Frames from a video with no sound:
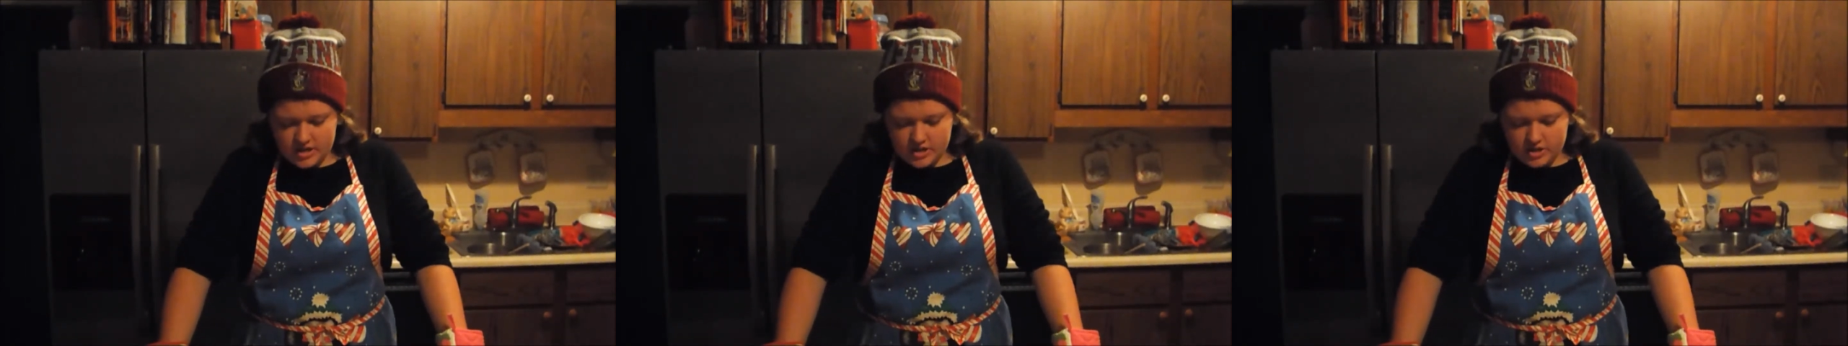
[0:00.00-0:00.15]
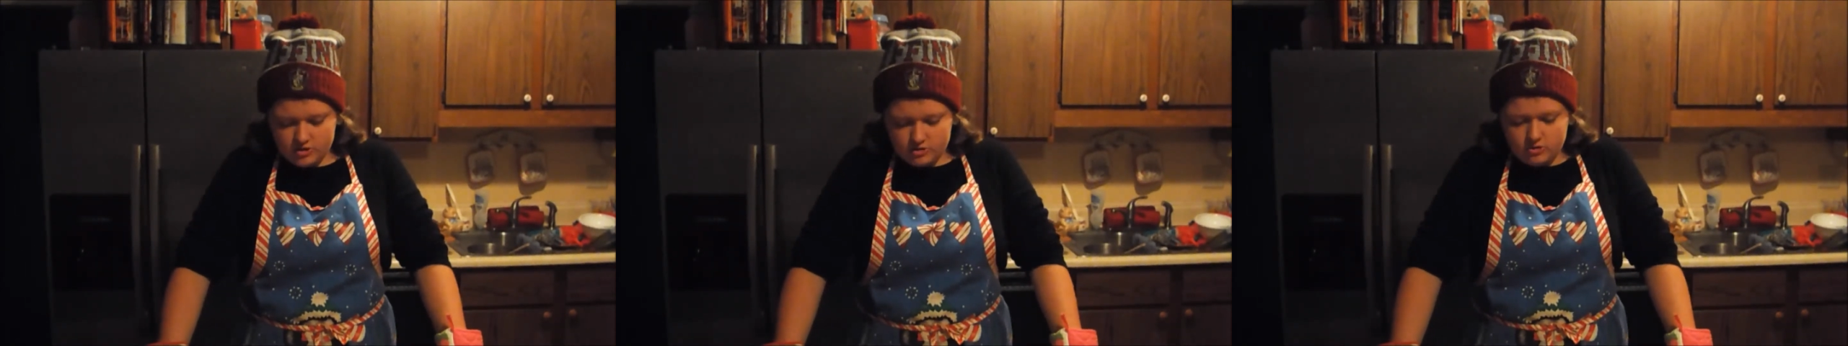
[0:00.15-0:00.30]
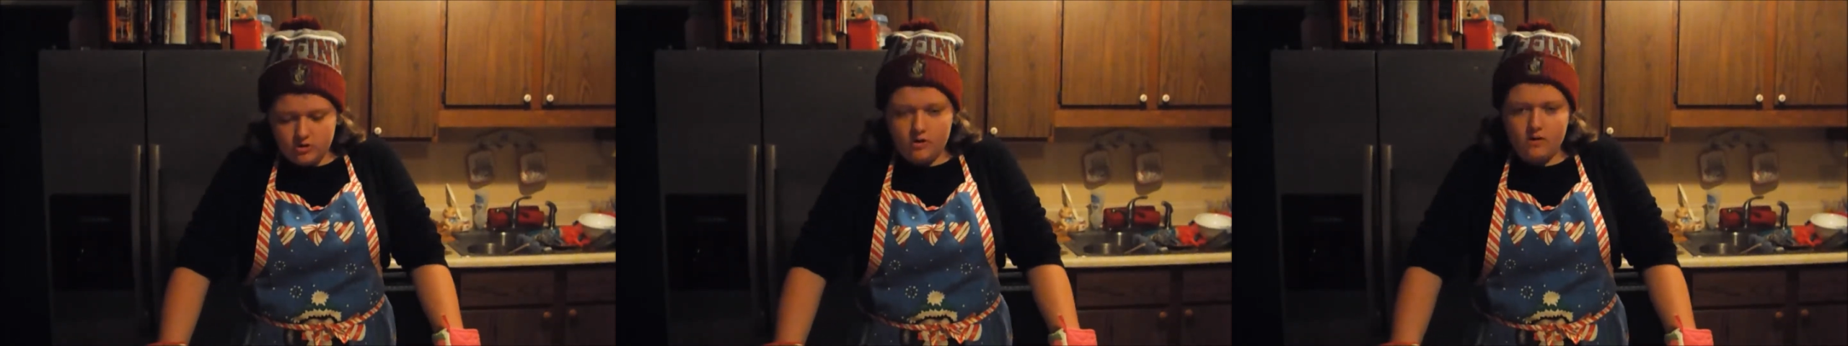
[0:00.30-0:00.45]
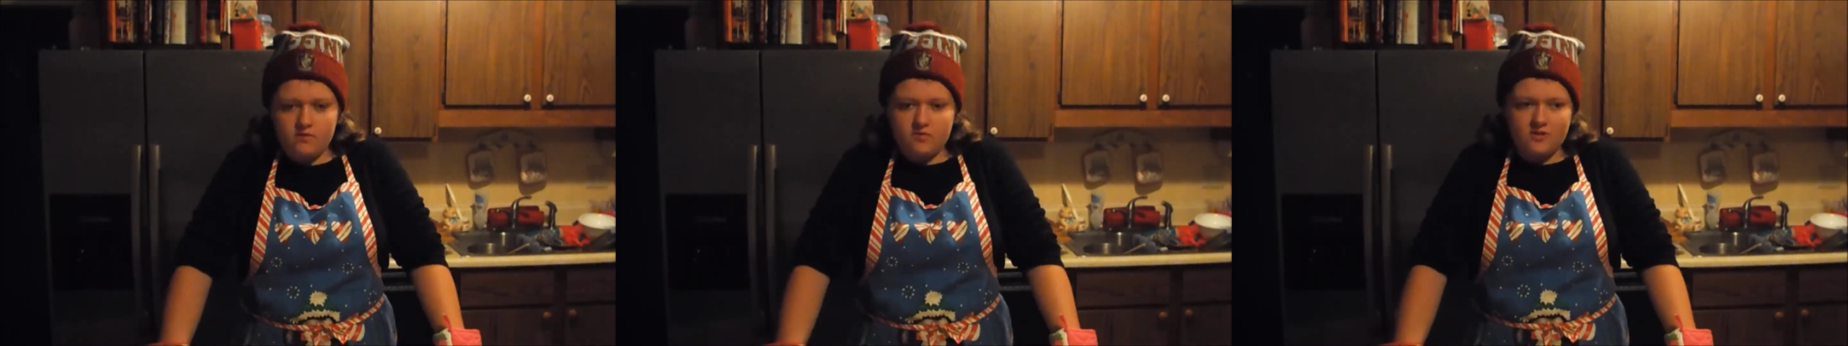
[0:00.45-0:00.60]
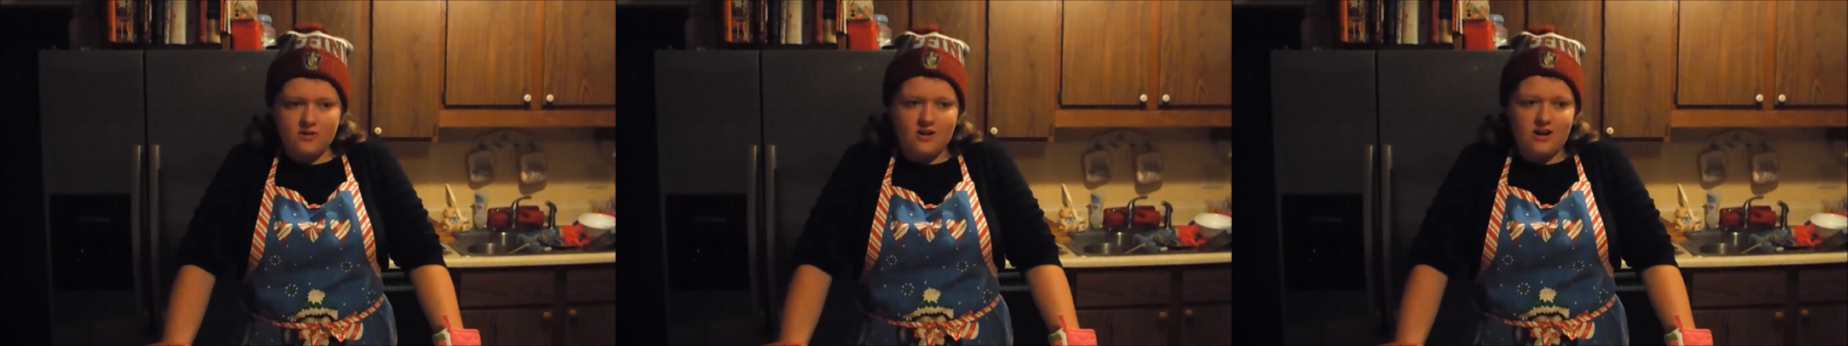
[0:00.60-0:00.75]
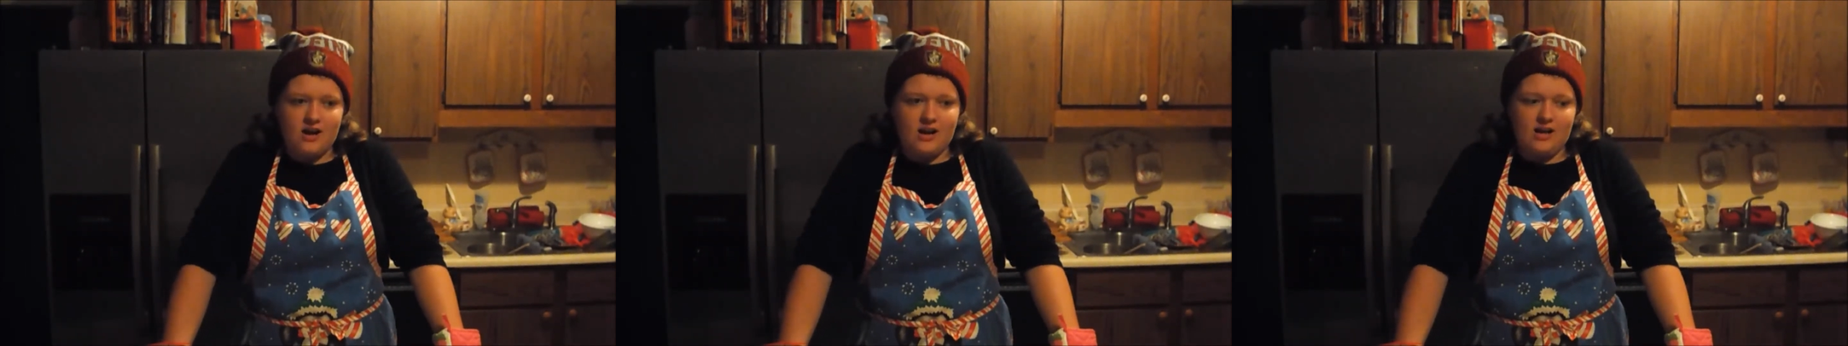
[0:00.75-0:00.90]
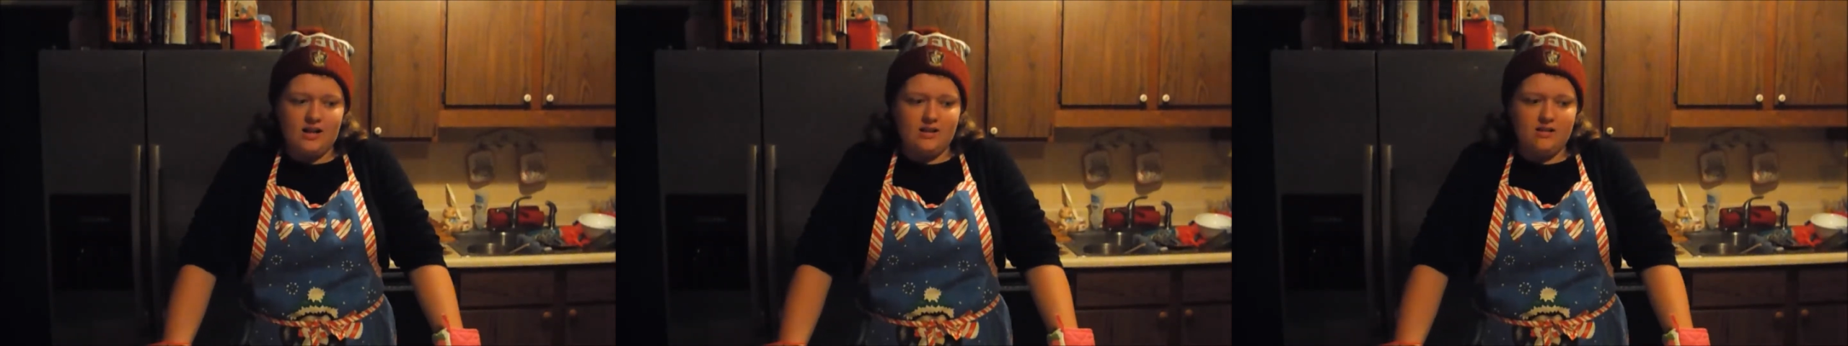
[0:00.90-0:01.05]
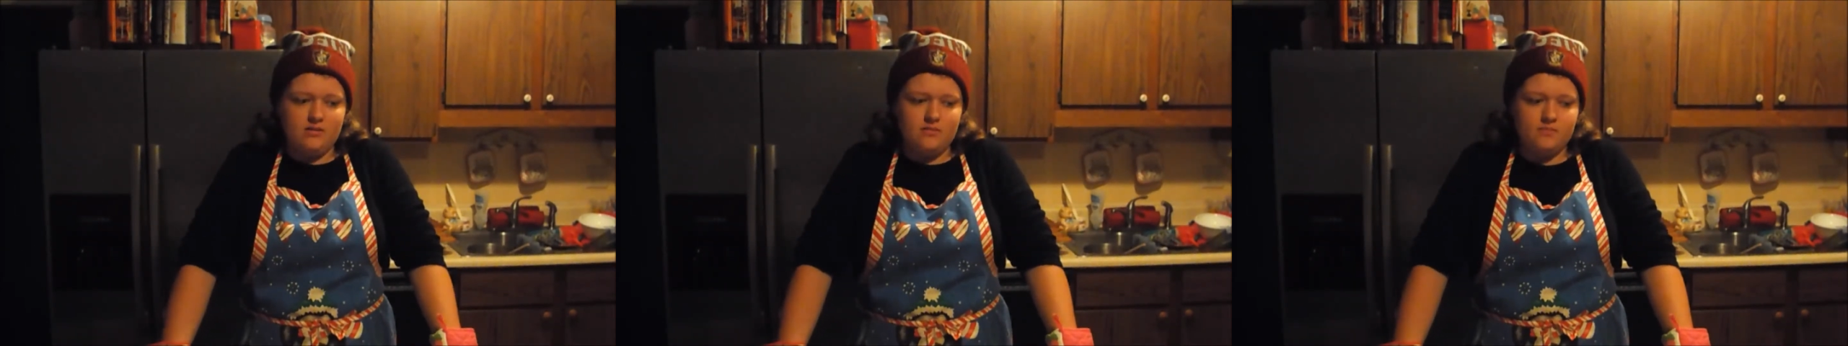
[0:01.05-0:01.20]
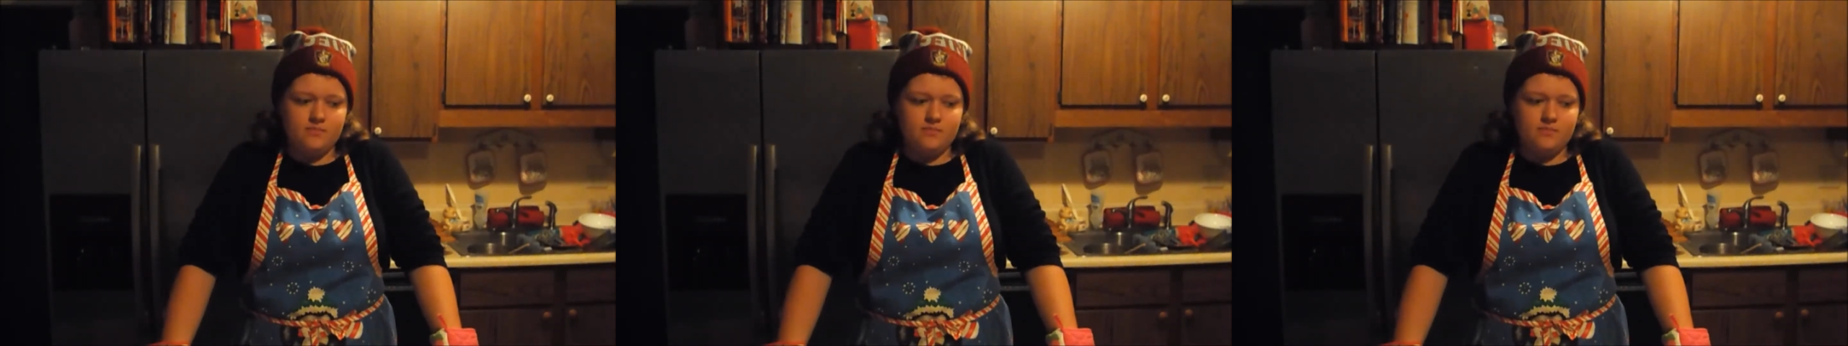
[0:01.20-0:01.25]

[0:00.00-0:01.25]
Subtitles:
So overall,